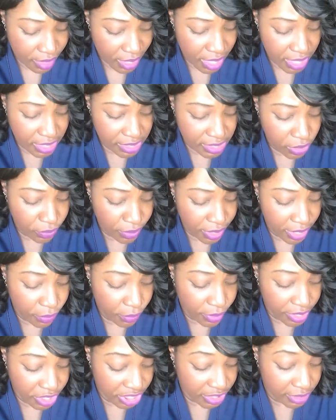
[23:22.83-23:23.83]
And so
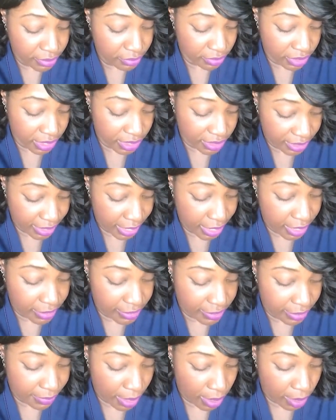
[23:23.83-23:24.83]
anyway, she just
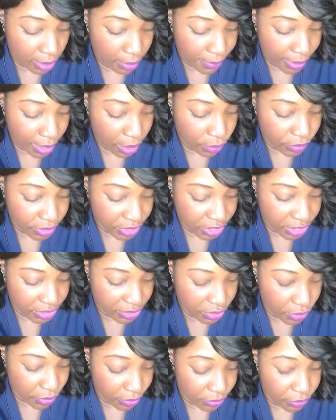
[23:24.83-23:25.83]
tells them all about what
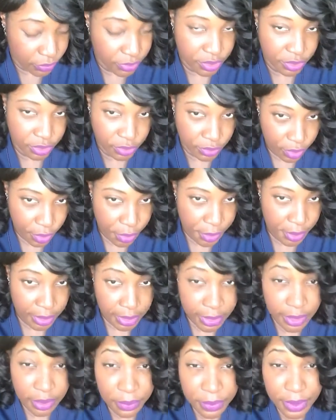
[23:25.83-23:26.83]
she's going through. So you learn a
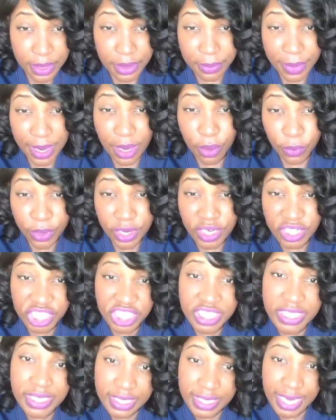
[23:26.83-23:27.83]
little bit about where
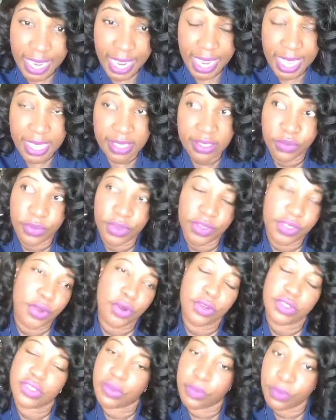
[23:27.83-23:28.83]
she stands with
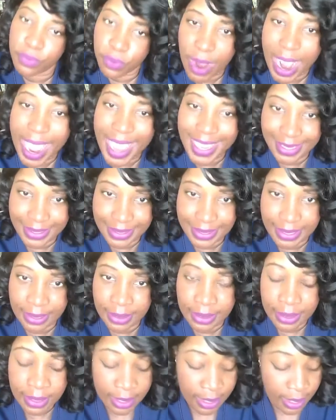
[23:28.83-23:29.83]
her sobriety.
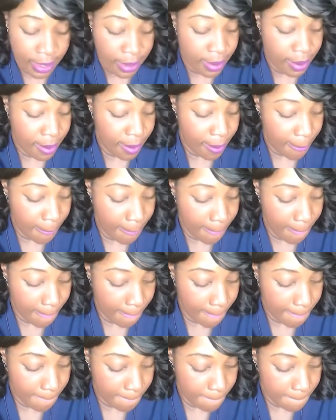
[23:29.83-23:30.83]

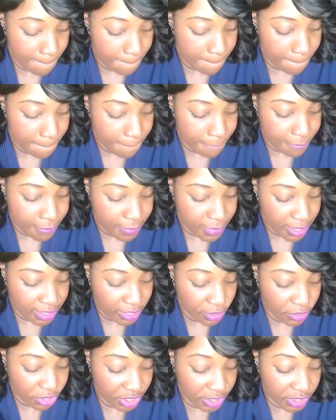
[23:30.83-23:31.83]

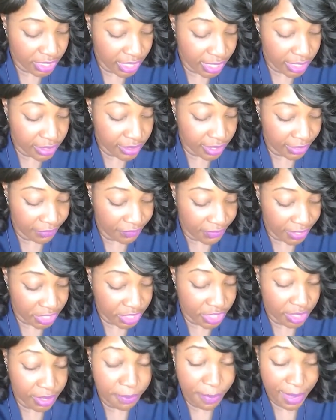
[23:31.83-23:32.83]
So she does
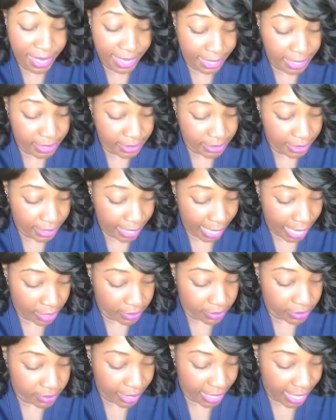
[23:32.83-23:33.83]
eventually make it to the
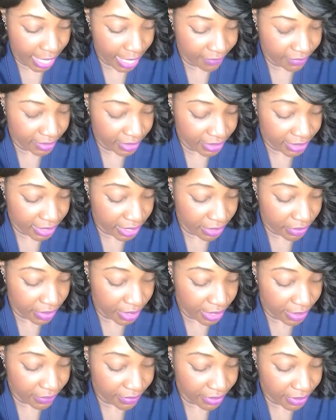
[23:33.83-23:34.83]
house. They having a dinner
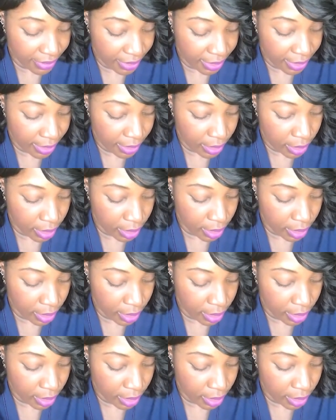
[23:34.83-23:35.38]
and everything.